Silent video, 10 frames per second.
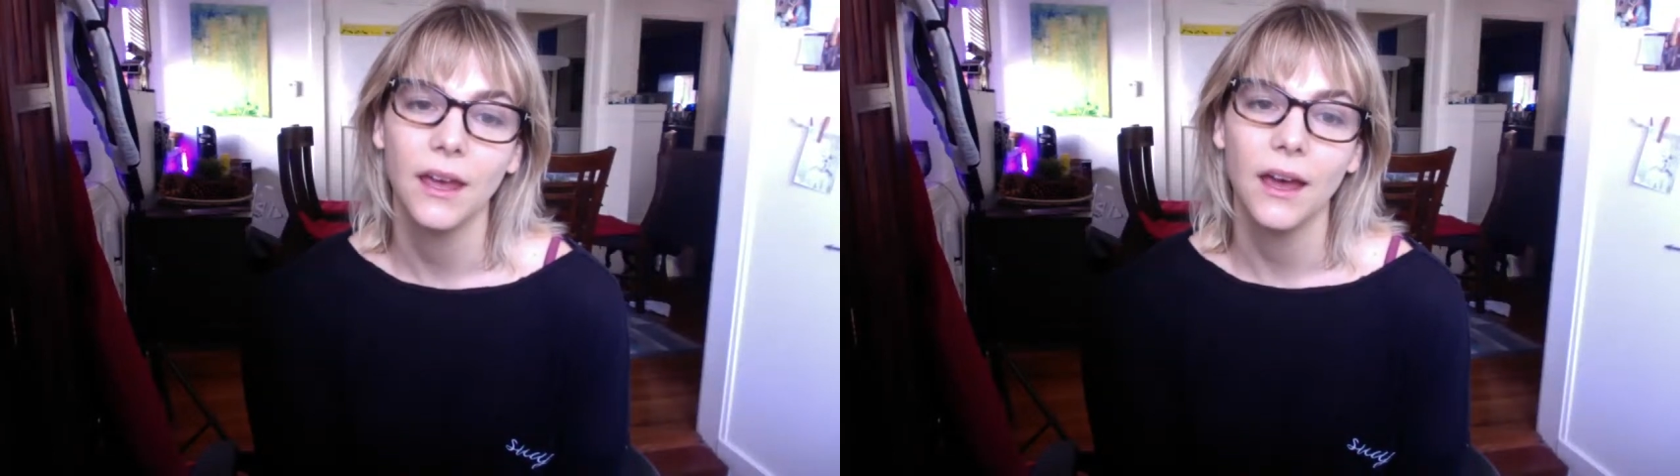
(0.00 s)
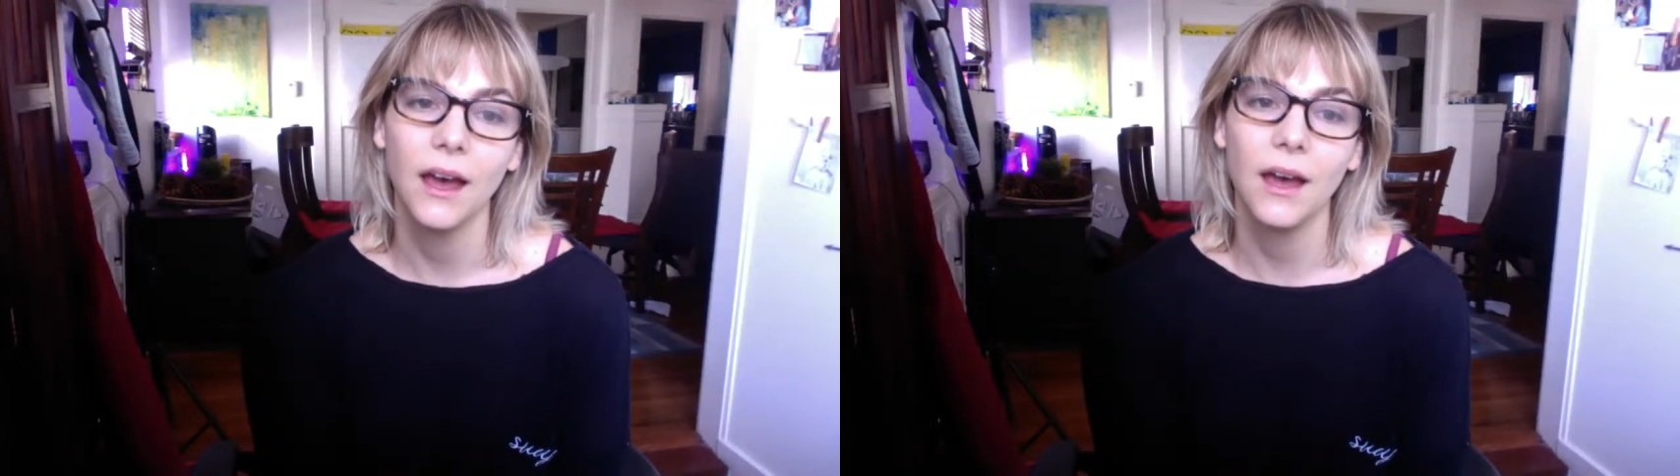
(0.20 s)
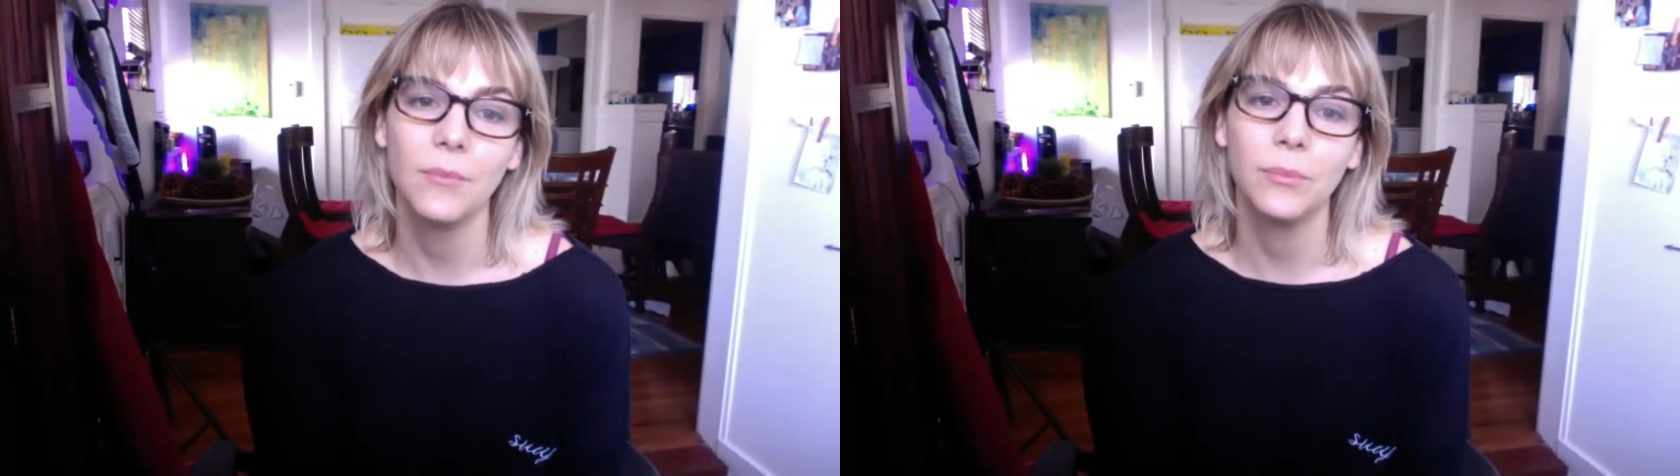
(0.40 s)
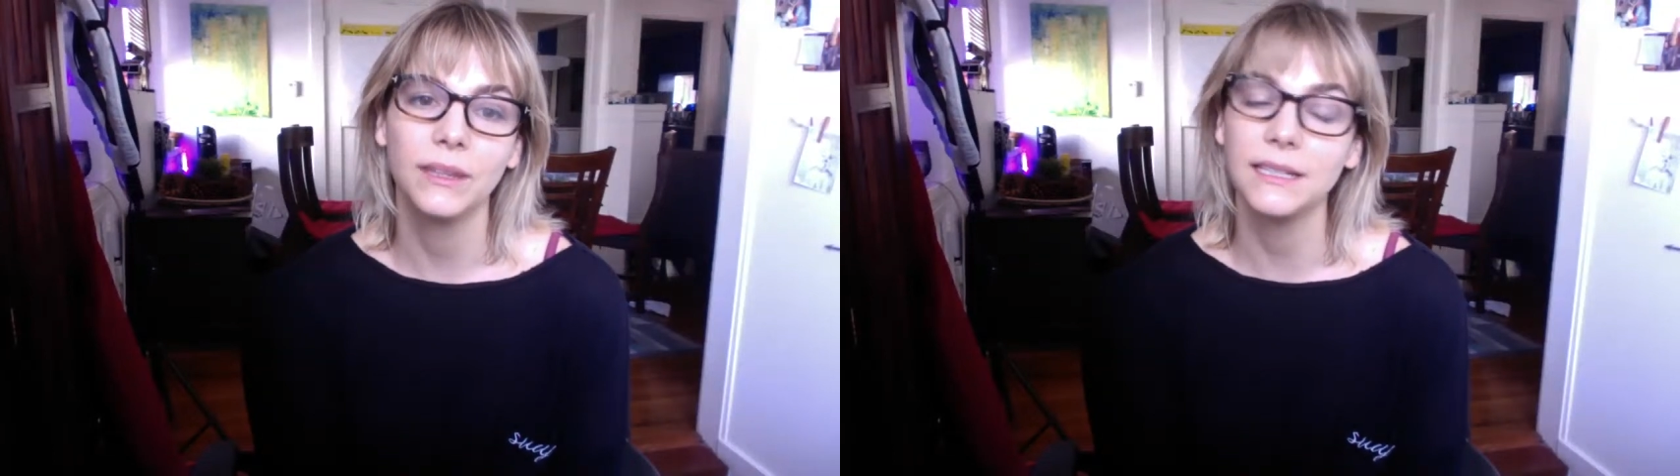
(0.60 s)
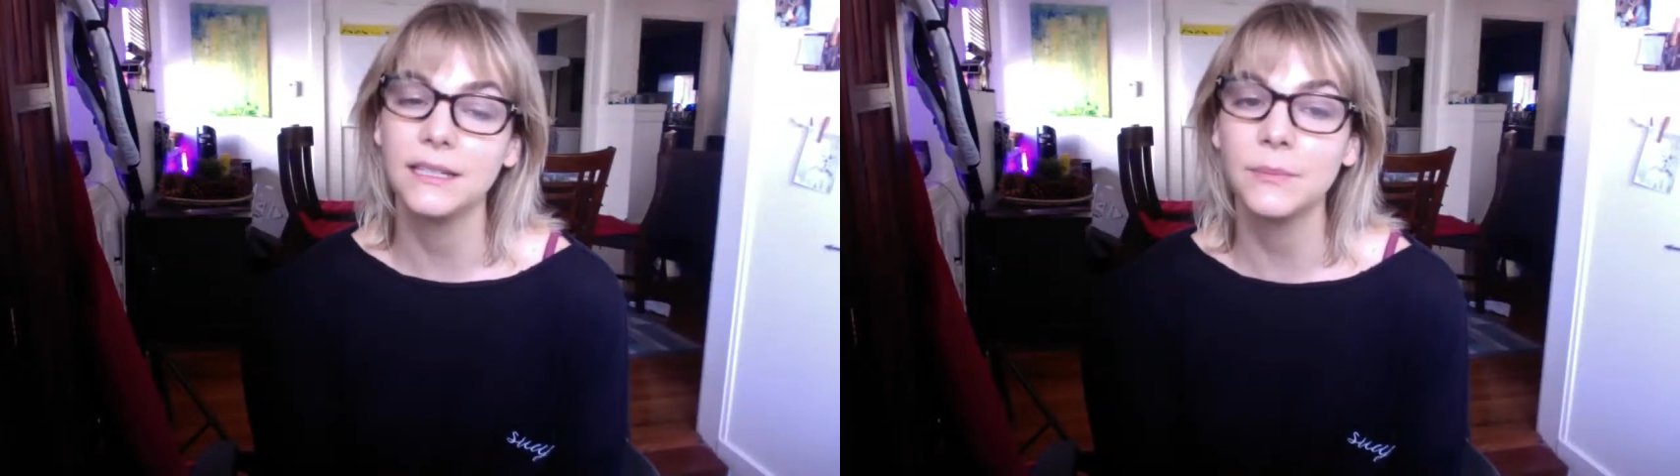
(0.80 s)
But
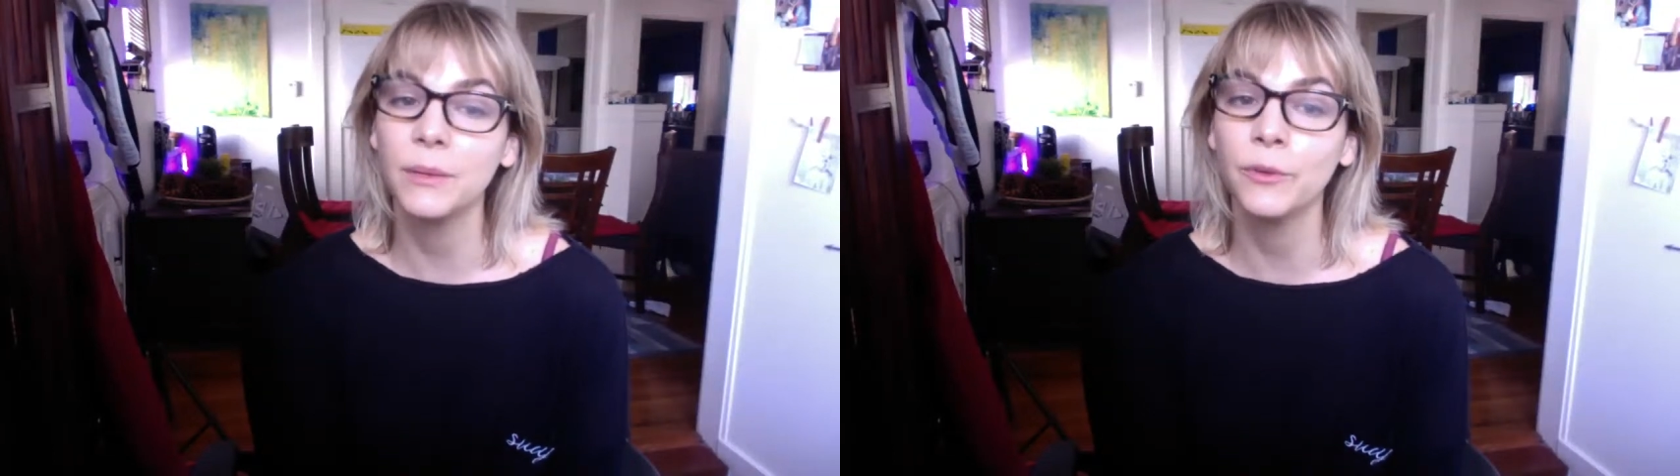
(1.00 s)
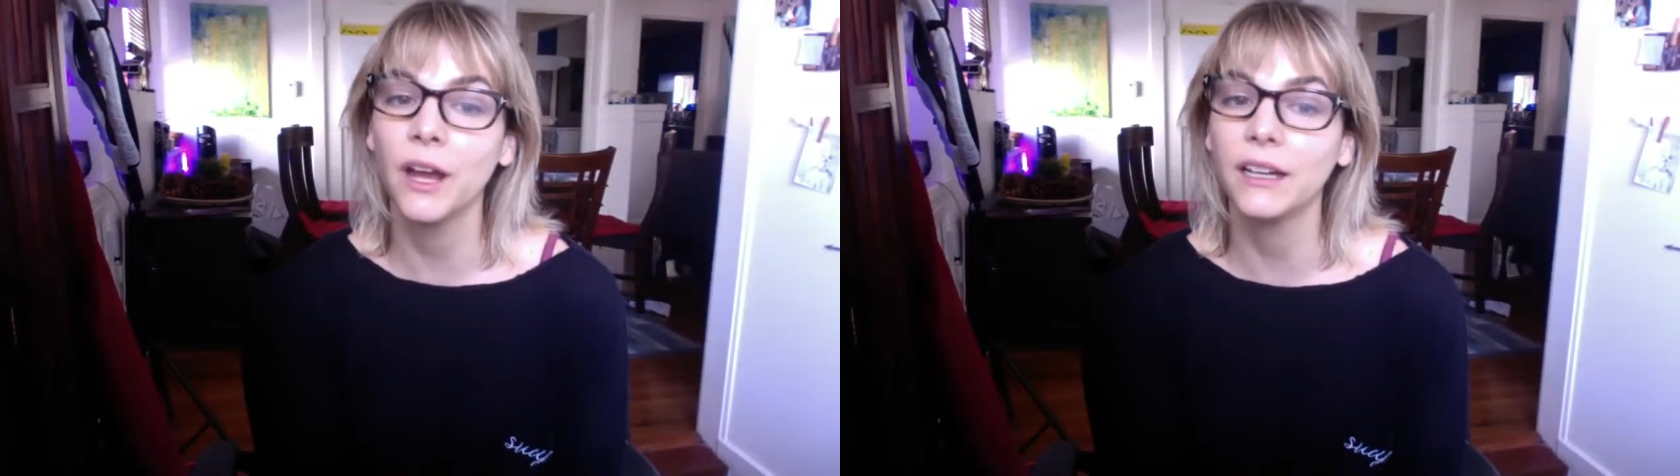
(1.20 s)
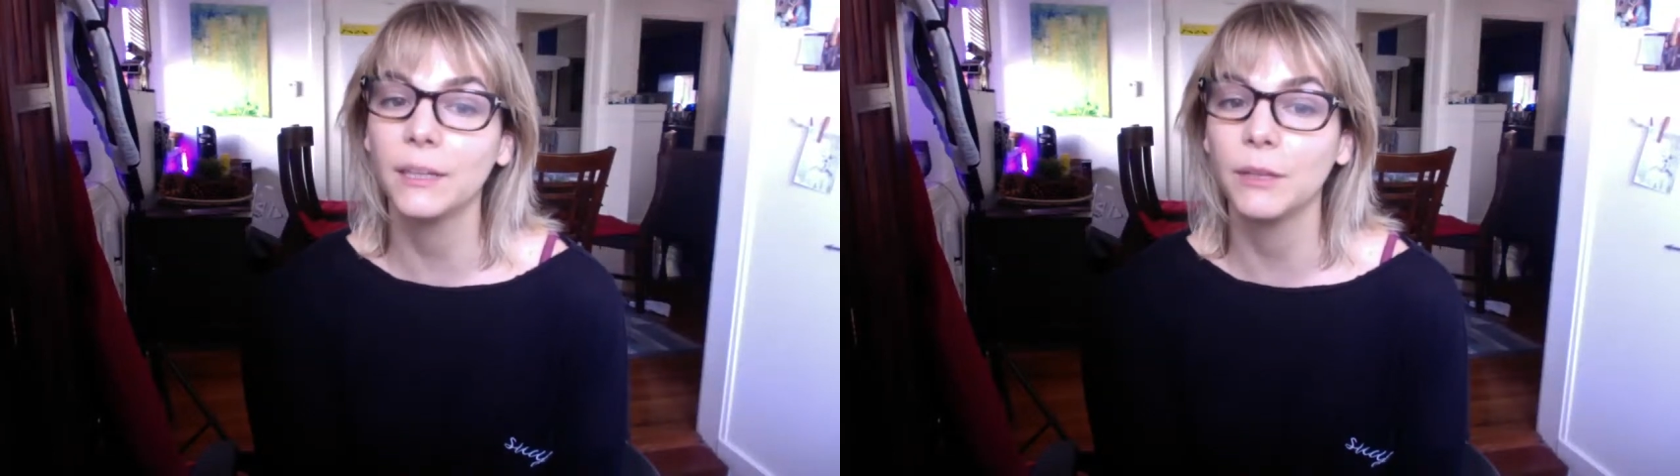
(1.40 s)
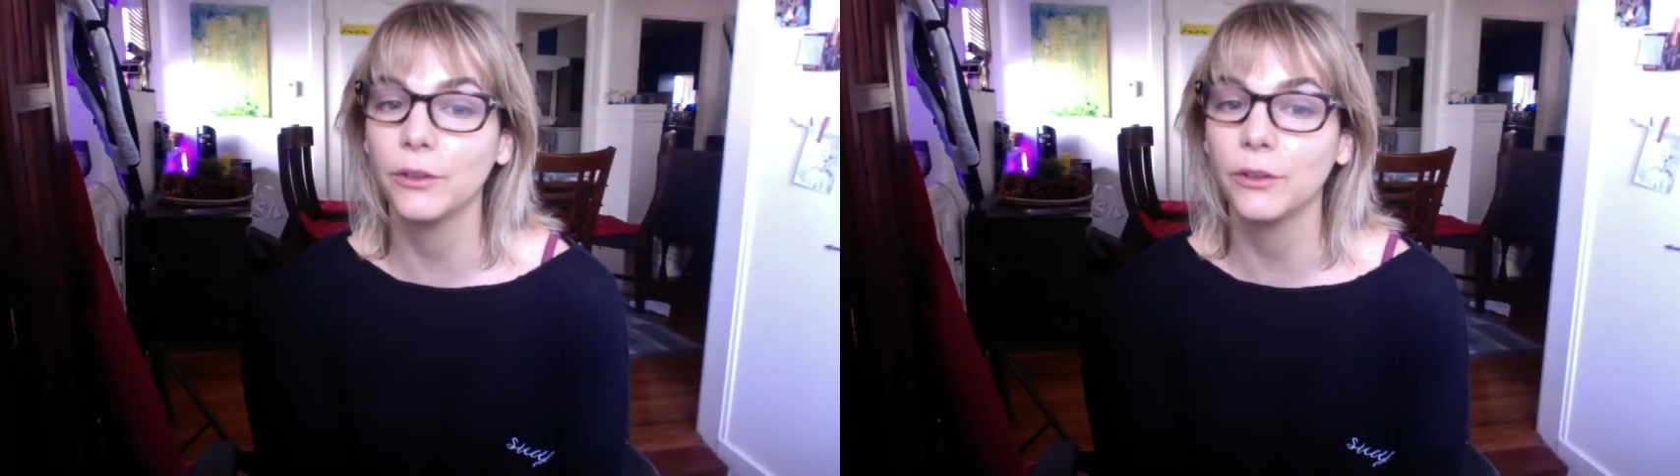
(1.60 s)
that doesn't mean we're not going to be